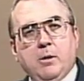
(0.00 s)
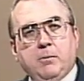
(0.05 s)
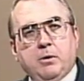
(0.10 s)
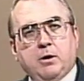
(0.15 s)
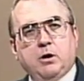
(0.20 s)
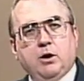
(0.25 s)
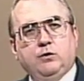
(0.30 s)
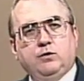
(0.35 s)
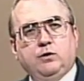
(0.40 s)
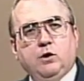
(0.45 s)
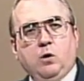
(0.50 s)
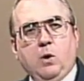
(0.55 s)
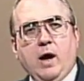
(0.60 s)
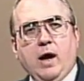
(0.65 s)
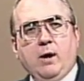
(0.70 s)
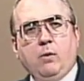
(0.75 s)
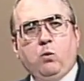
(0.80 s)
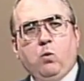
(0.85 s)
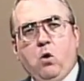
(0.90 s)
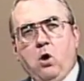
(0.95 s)
Because though
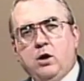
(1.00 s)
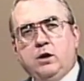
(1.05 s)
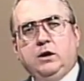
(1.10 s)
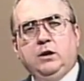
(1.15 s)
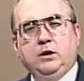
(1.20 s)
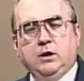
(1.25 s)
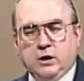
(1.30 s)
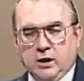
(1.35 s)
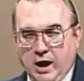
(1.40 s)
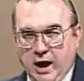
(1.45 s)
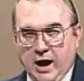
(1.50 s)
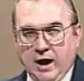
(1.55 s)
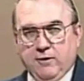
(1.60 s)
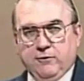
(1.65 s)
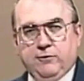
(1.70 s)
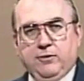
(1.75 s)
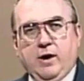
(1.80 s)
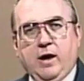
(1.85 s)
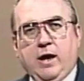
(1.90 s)
I wanted to have,